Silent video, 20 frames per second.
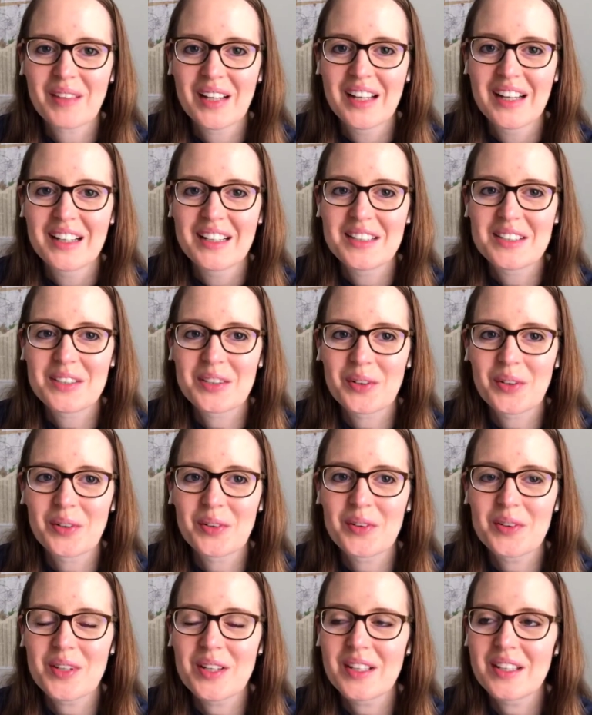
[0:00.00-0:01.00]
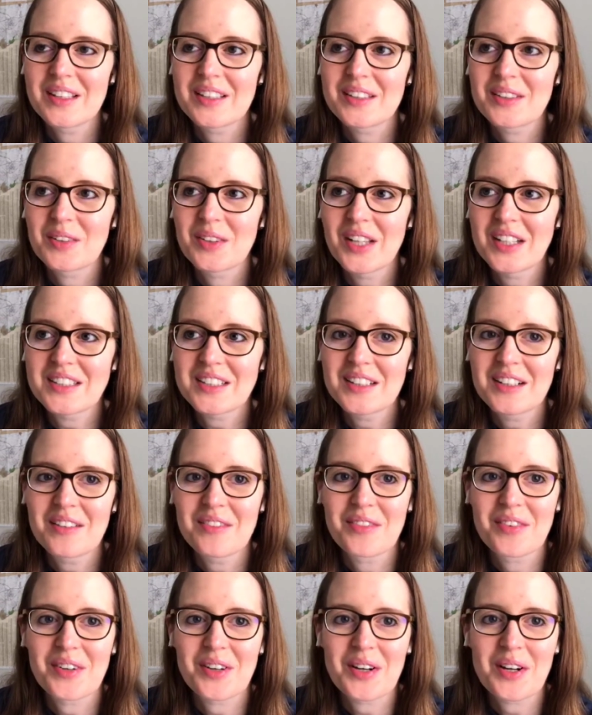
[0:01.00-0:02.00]
So that's kind
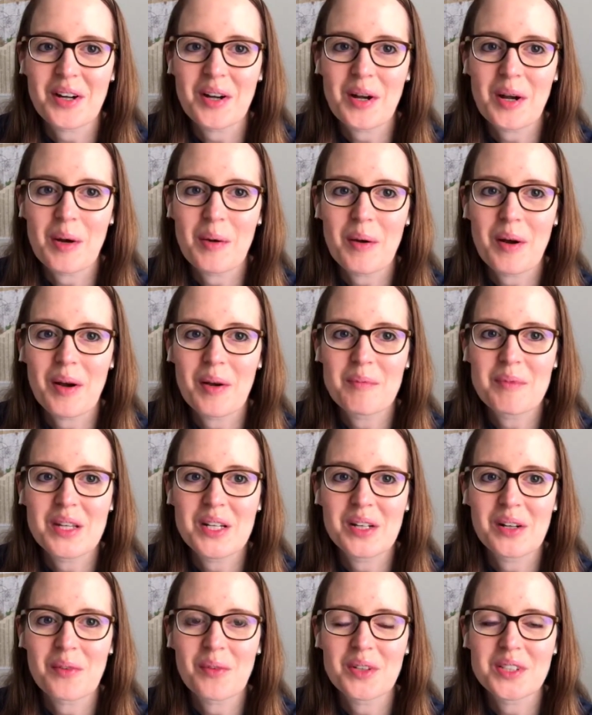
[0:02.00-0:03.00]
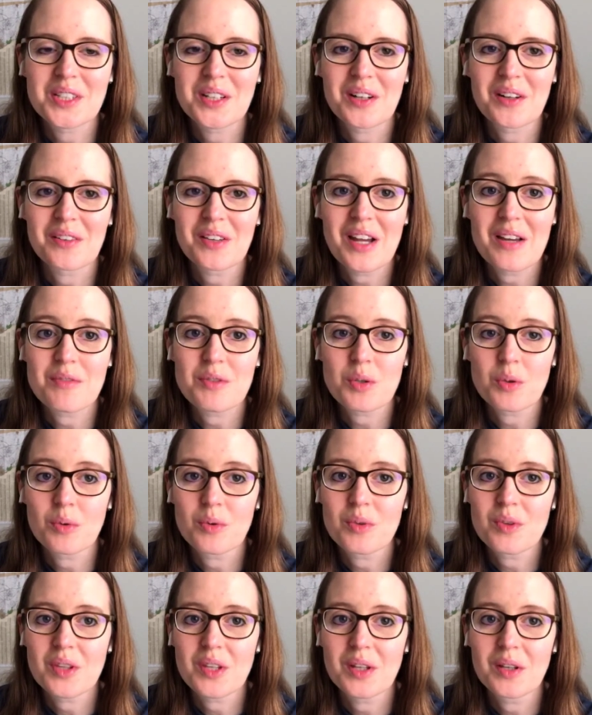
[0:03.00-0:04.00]
of an update on what's on our life. So
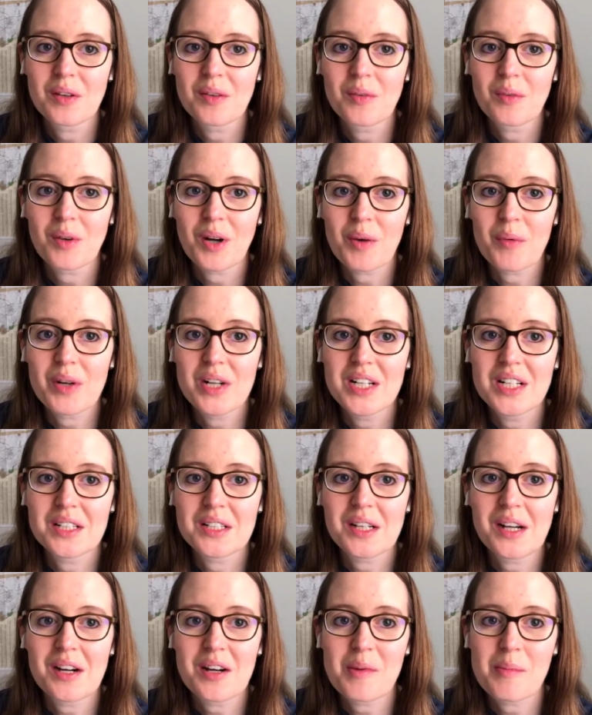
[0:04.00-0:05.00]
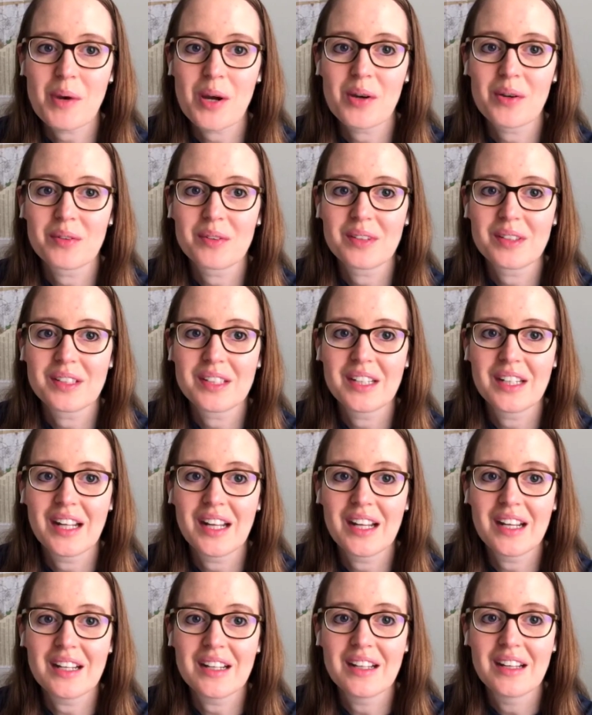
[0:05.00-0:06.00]
what I wanted to talk about
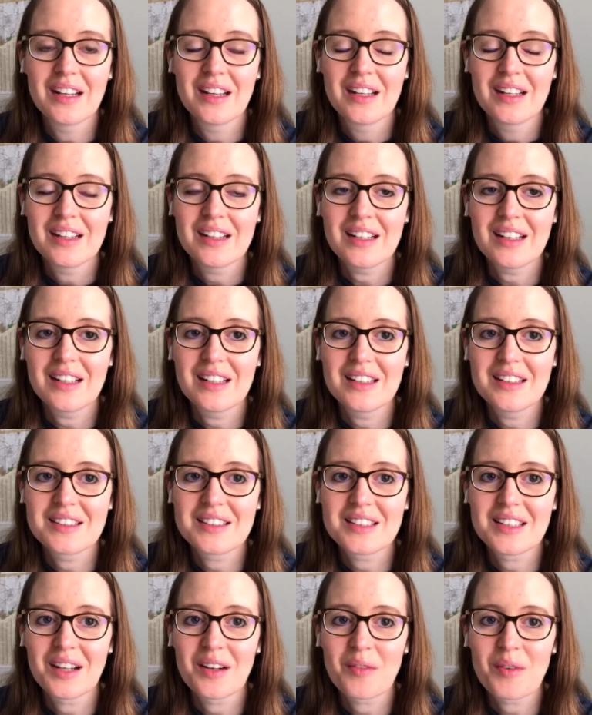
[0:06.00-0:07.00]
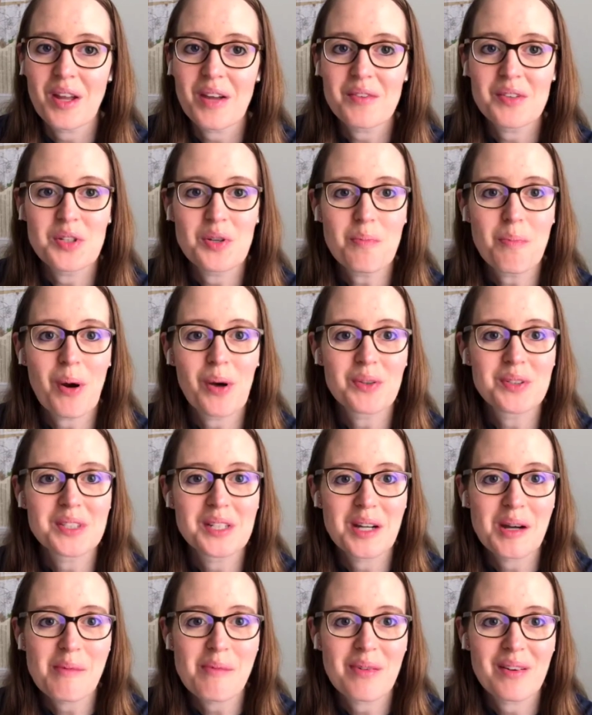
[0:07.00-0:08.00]
today is we have a new post
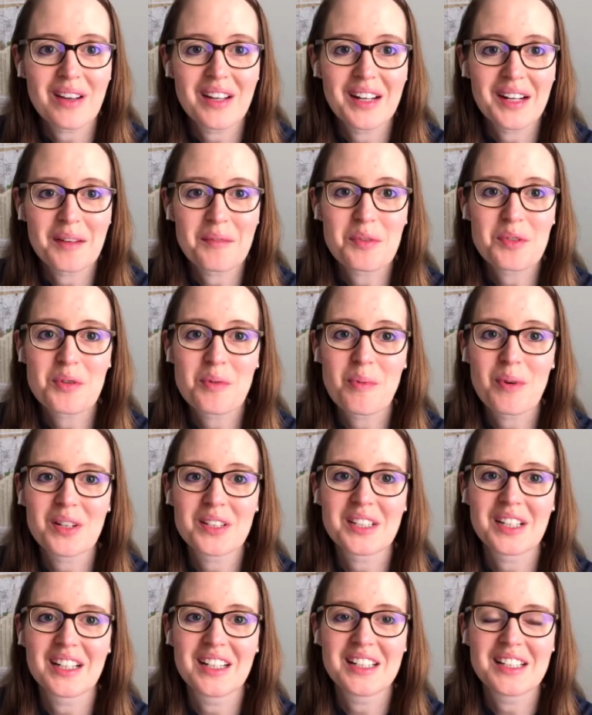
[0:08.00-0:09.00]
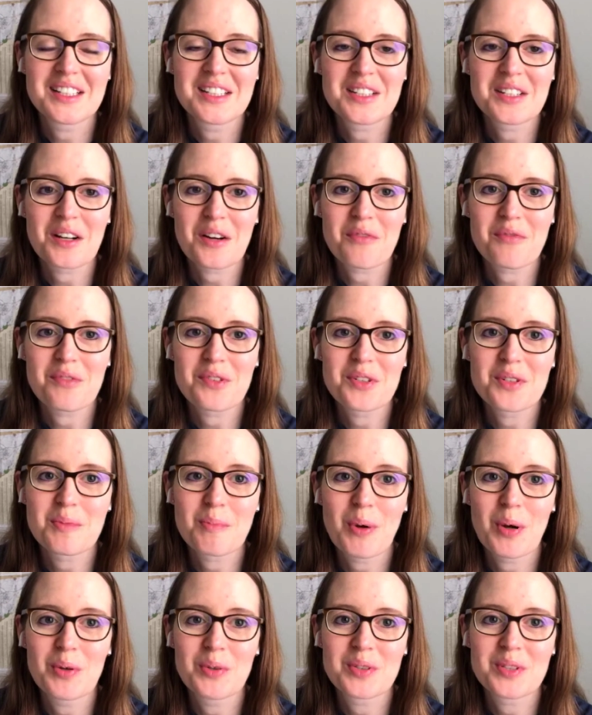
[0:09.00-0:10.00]
up, and I'm super excited. This is our first
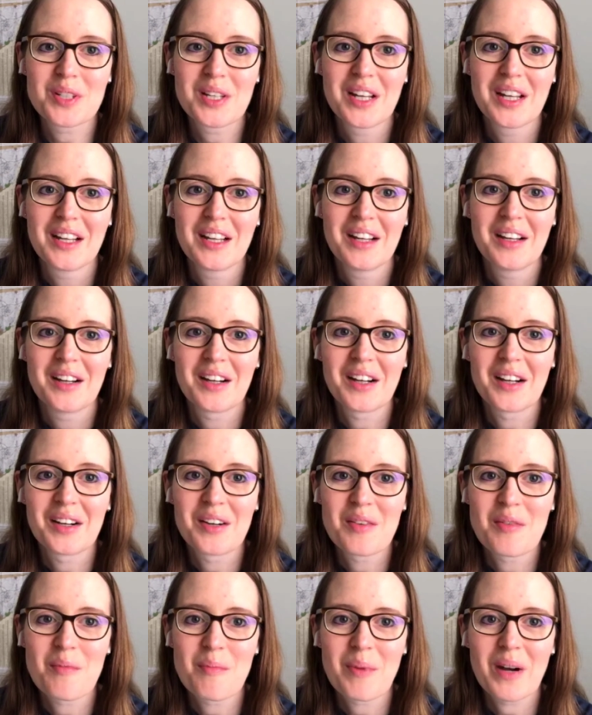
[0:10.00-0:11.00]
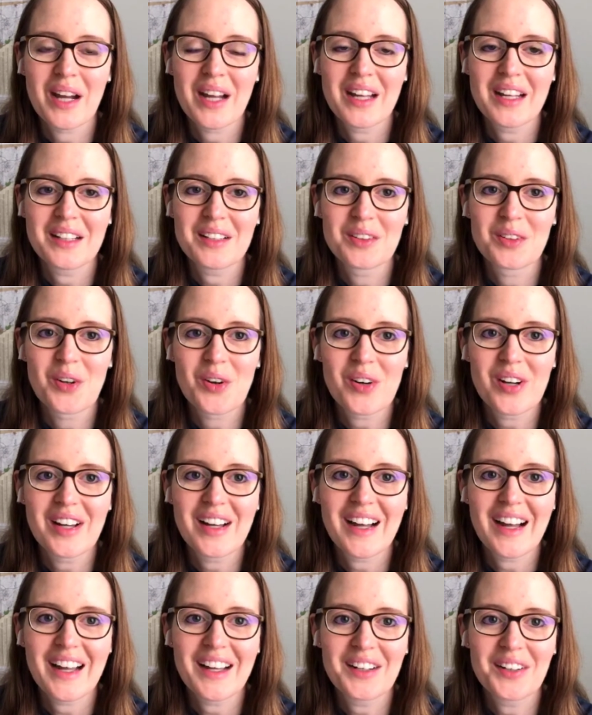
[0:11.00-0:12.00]
post by Lora
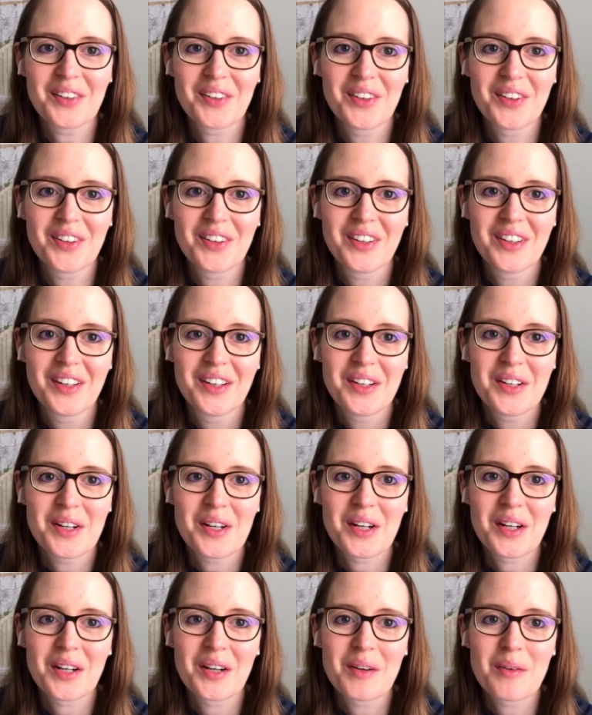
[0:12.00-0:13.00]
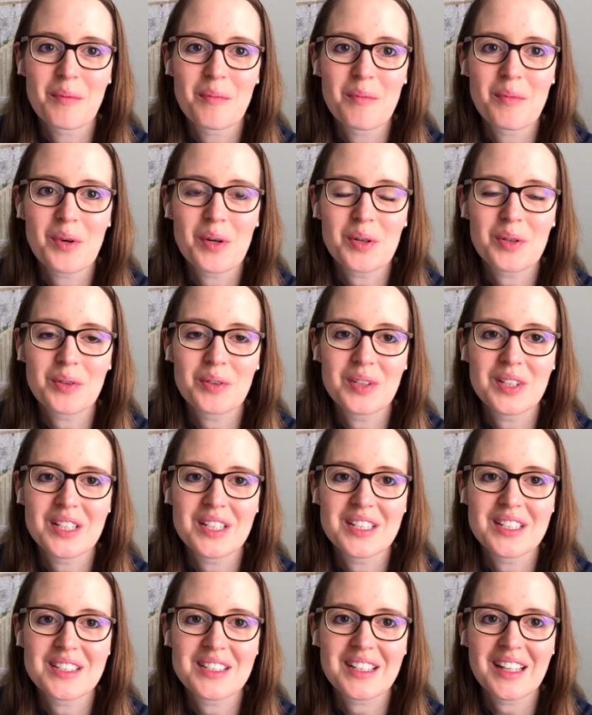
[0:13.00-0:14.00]
Idol, who is